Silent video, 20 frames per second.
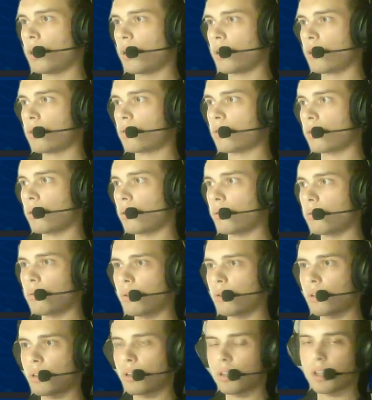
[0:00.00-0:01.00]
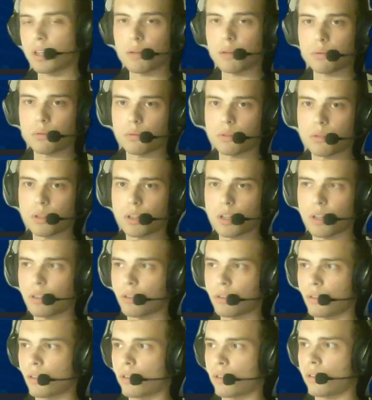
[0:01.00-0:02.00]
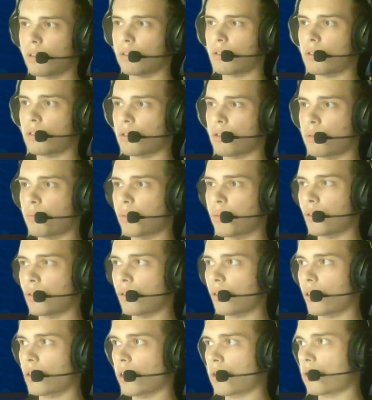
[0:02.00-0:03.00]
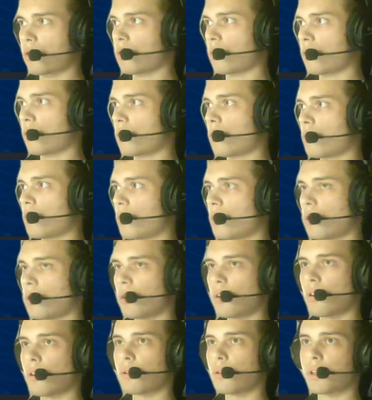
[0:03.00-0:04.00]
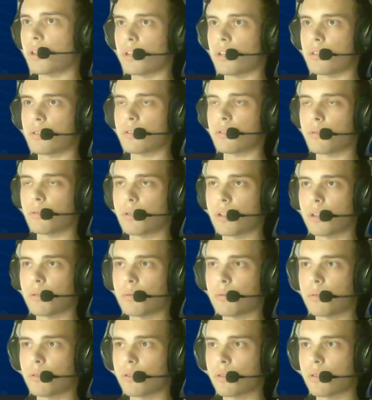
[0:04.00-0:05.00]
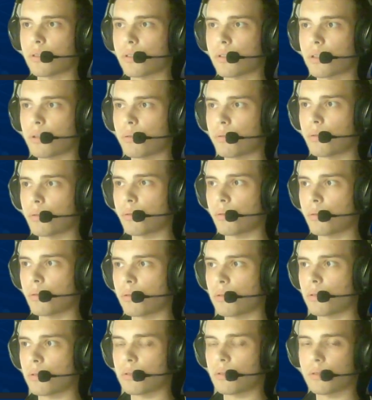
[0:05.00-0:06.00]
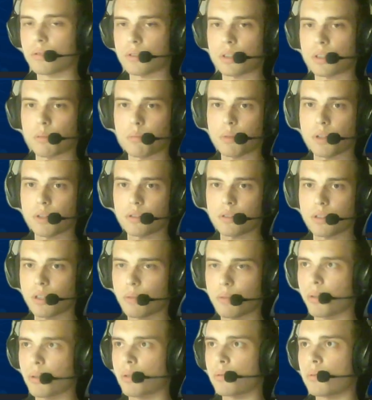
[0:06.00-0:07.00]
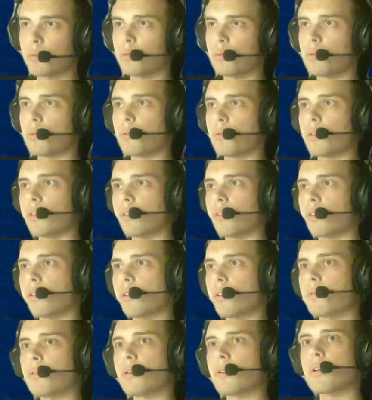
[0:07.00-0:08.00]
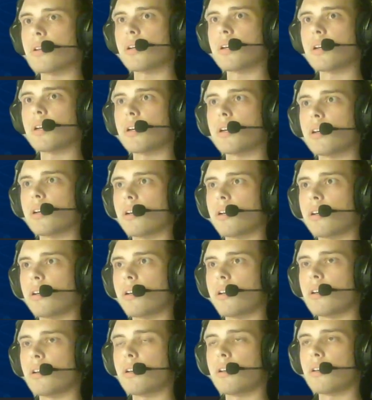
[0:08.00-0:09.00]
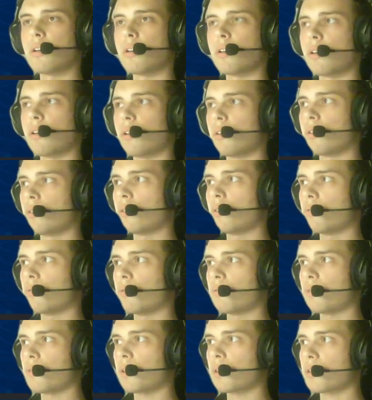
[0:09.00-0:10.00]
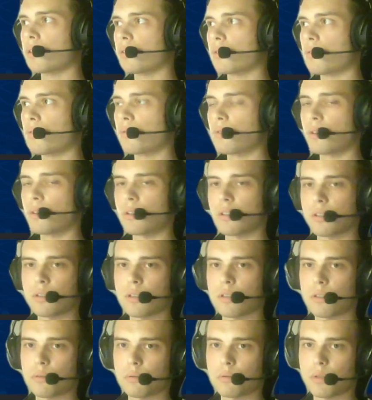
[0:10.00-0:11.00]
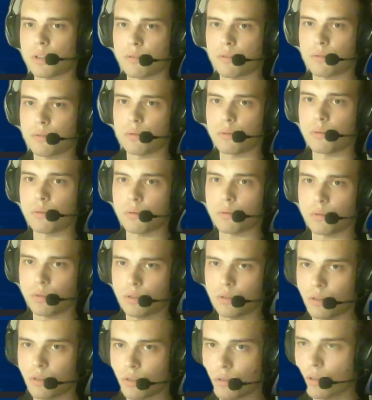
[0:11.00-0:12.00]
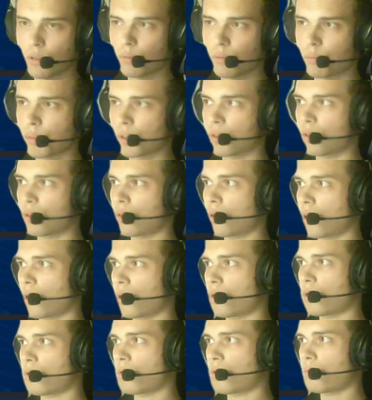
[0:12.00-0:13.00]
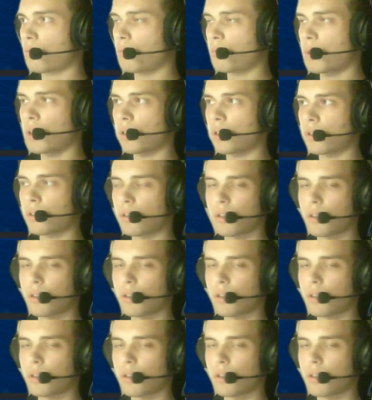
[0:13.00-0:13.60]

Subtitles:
So how to create such a presentation? Okay, so I will show you step by step how to do it now. The first thing that we have to do is not the presentation part,